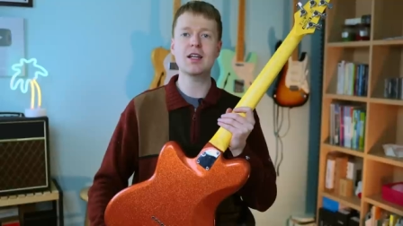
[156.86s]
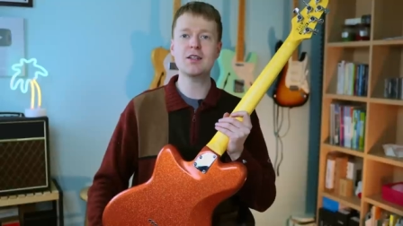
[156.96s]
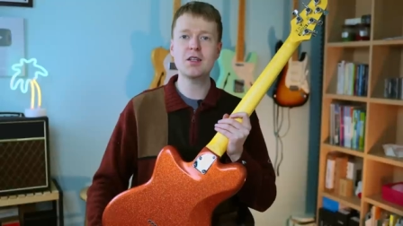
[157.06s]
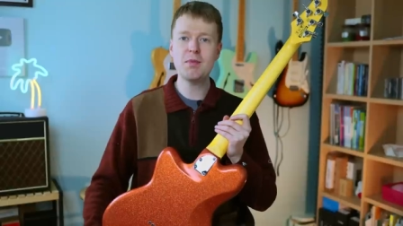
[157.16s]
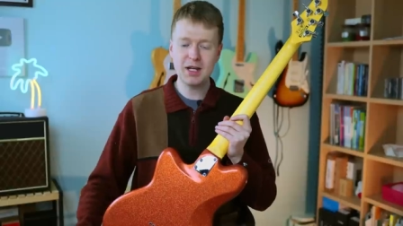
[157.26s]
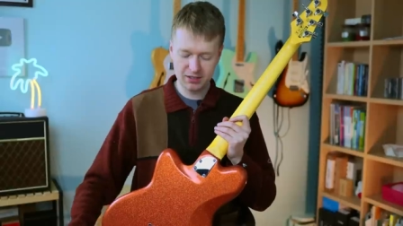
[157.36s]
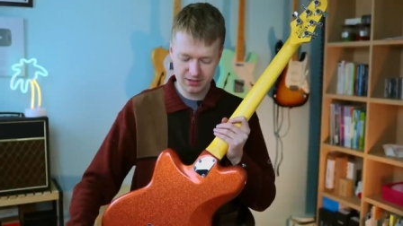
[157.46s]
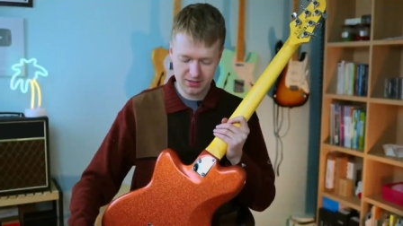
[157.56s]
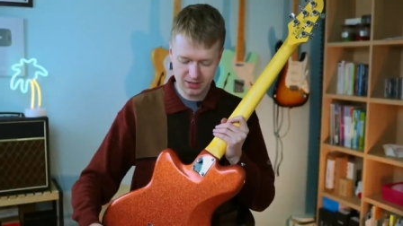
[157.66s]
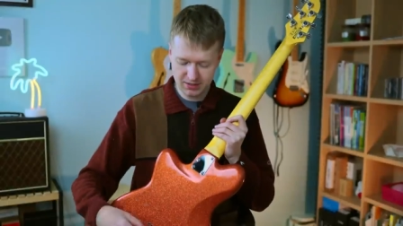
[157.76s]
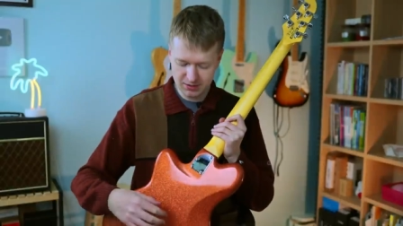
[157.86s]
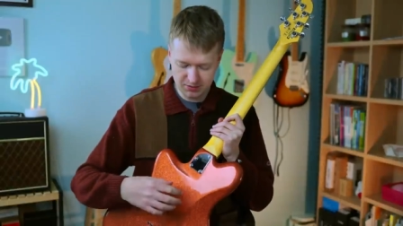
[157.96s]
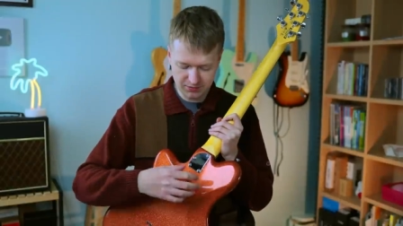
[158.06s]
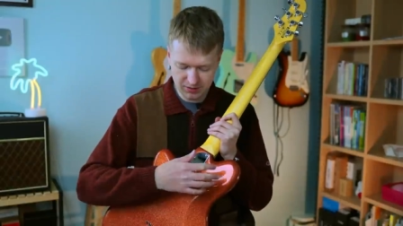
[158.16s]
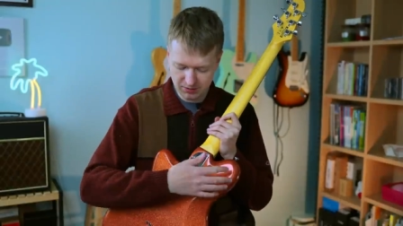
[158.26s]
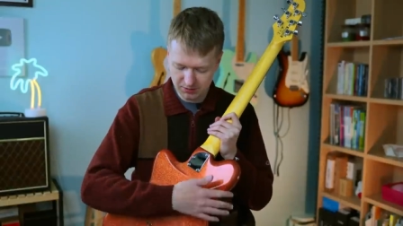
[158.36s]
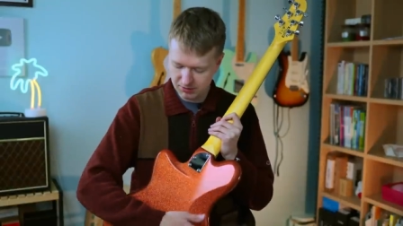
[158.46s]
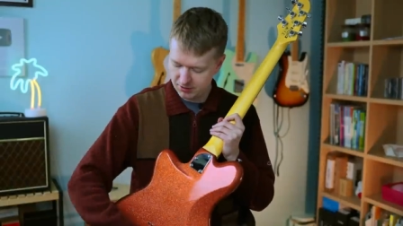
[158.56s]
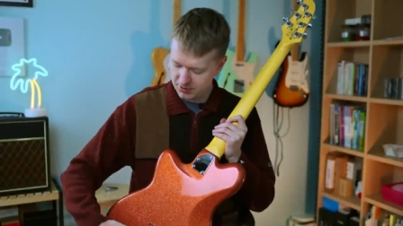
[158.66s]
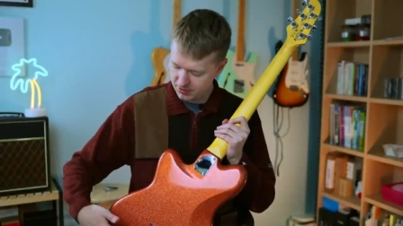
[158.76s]
And on the back of the guitar, you've got
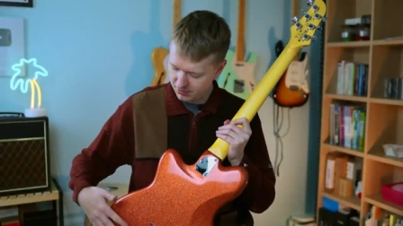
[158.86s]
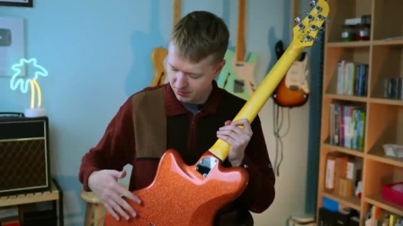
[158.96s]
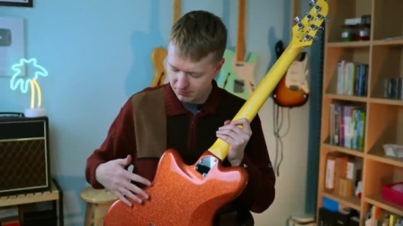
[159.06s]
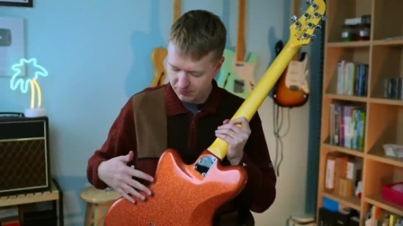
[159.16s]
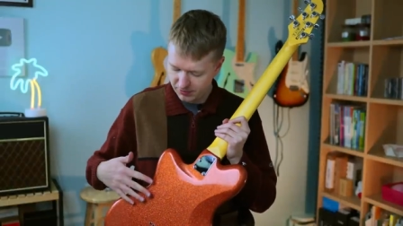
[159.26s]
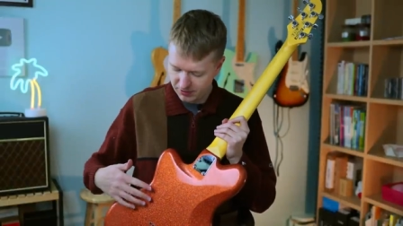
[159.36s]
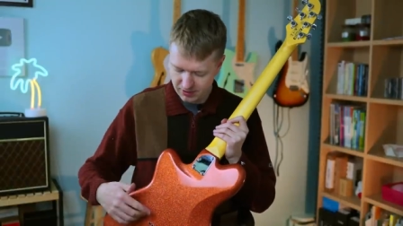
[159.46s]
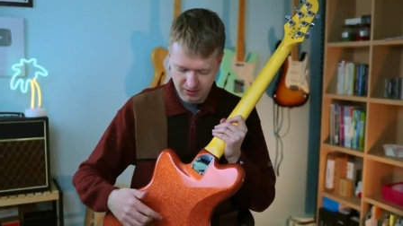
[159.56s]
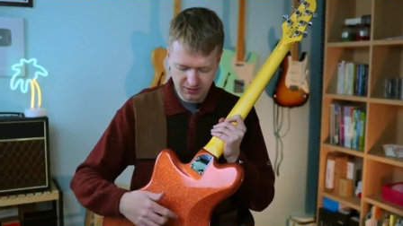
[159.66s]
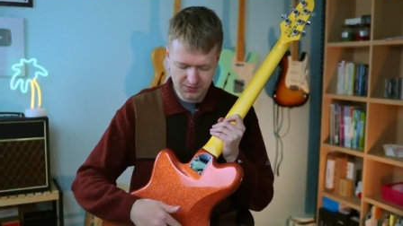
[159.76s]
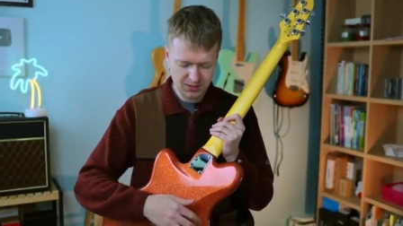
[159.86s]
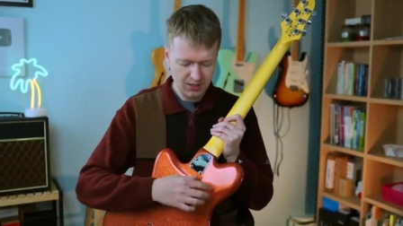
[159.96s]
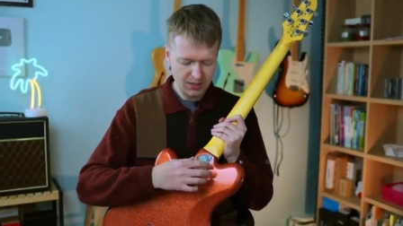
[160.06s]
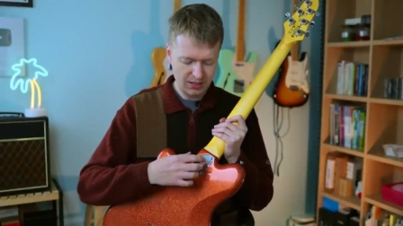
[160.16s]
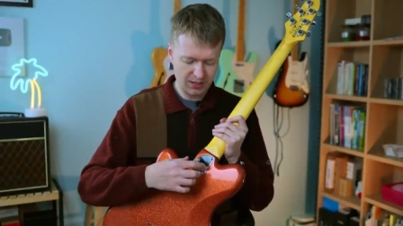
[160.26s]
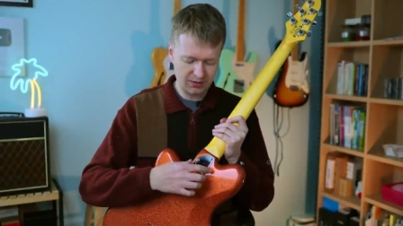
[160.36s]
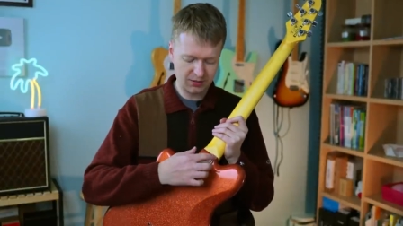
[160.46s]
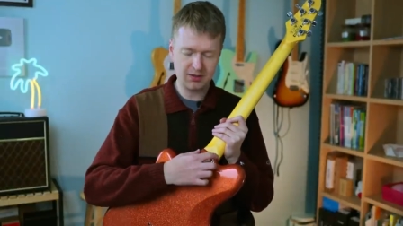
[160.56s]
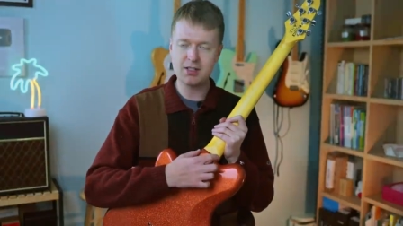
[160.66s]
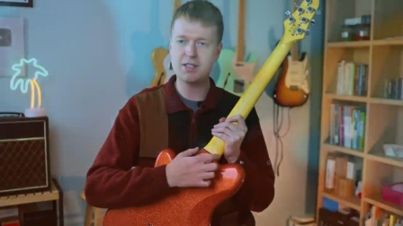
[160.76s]
all of these little comfort calves, and you've
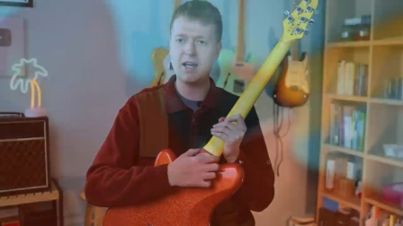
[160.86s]
got this